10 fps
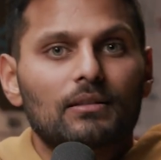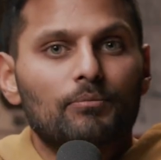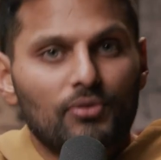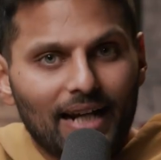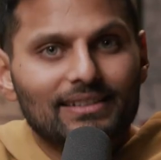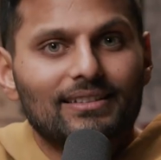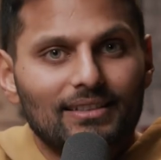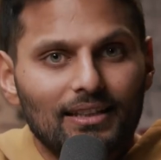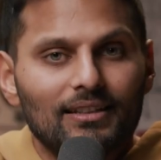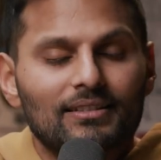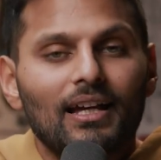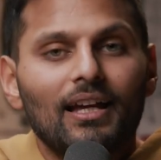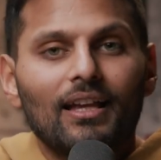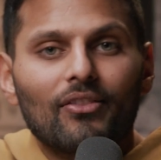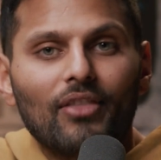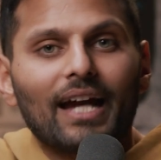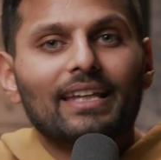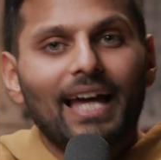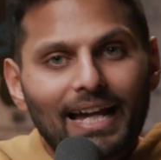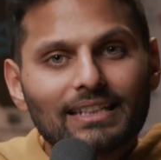and practices
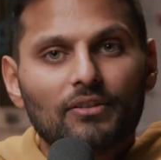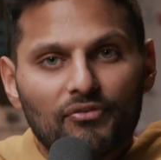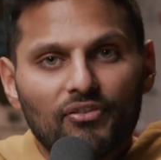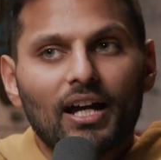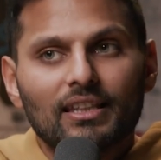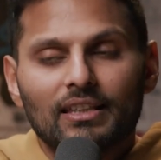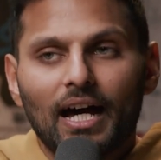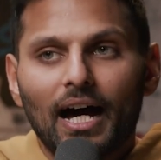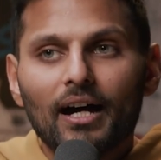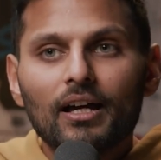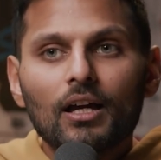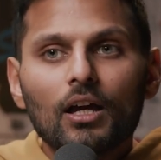that can define that